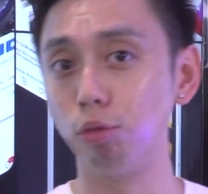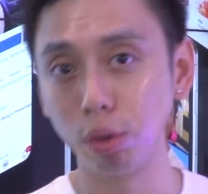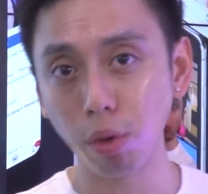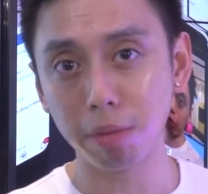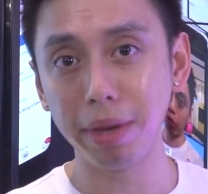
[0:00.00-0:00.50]

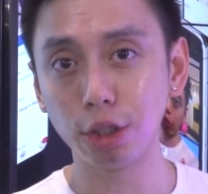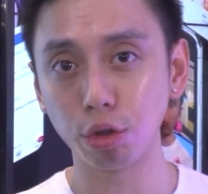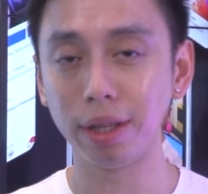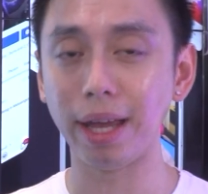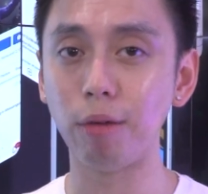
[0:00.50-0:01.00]
We want to make
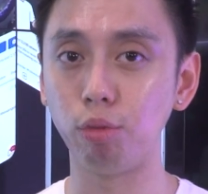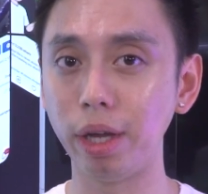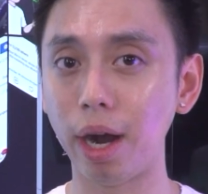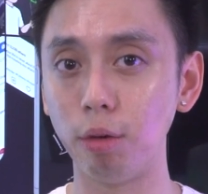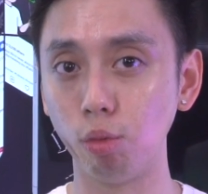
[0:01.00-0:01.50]
sure that
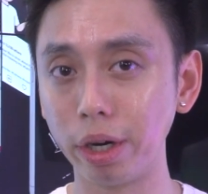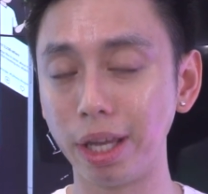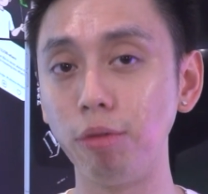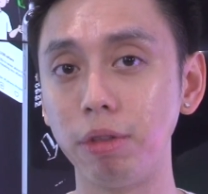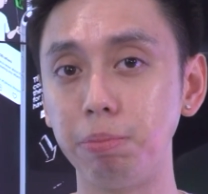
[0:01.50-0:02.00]
we are
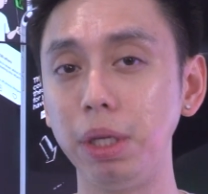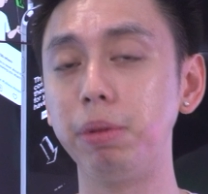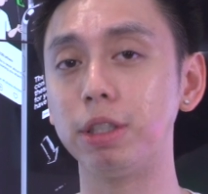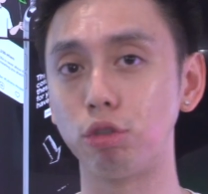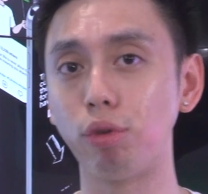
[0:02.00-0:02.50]
working with the
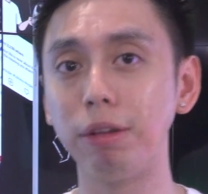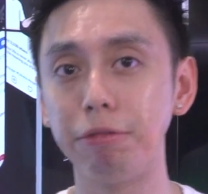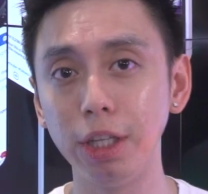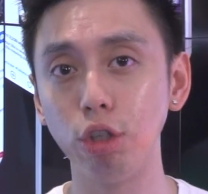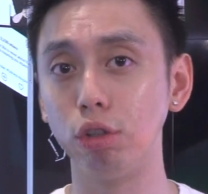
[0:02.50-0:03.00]
people that's the right
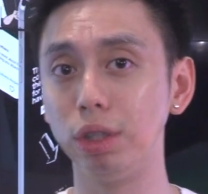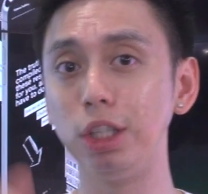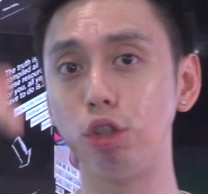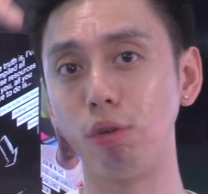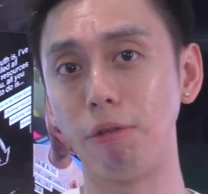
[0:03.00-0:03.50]
fit. You'll
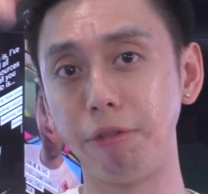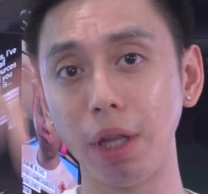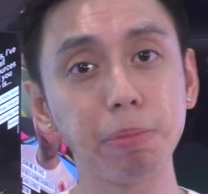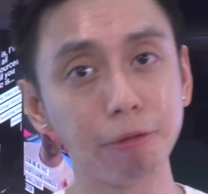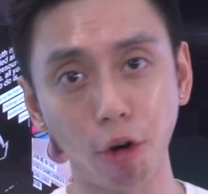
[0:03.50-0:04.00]
need to fill
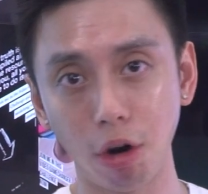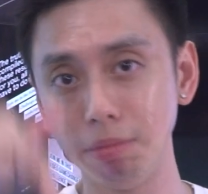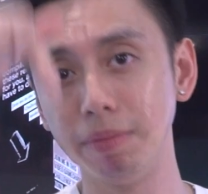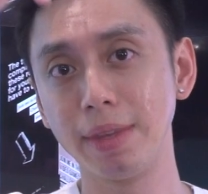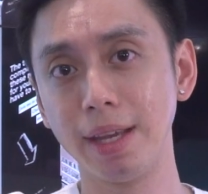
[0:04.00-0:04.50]
up a
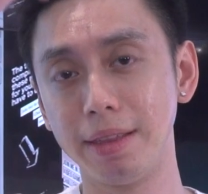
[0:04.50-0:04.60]
form.